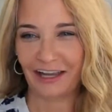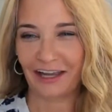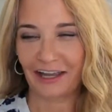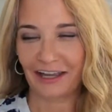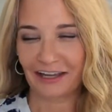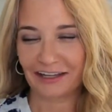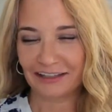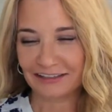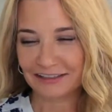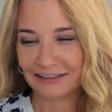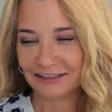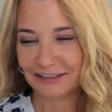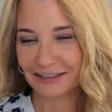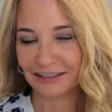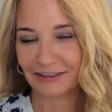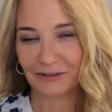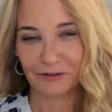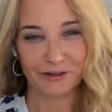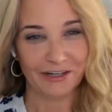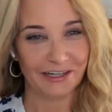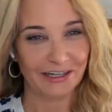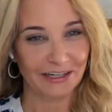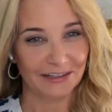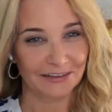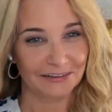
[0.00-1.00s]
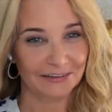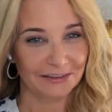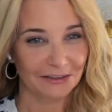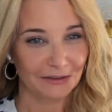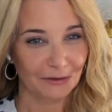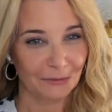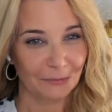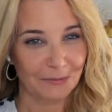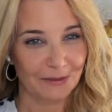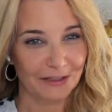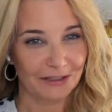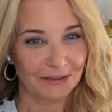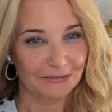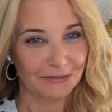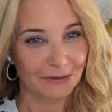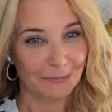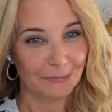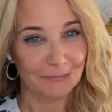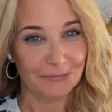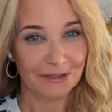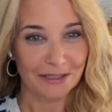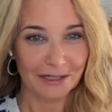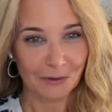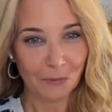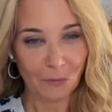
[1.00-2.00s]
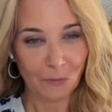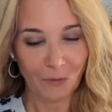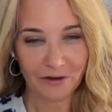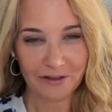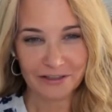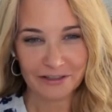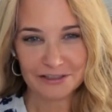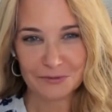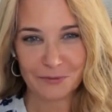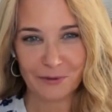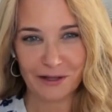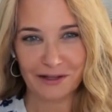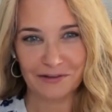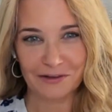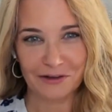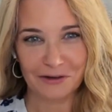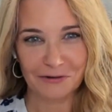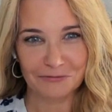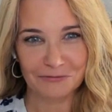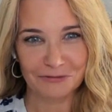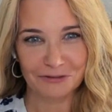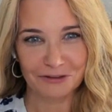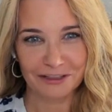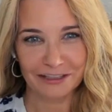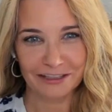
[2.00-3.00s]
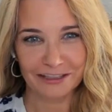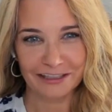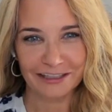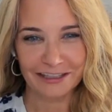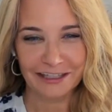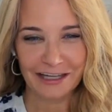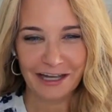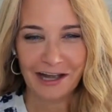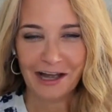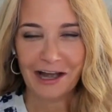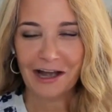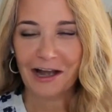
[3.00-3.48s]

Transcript: and creating a little bit of a bidding war as well, hopefully.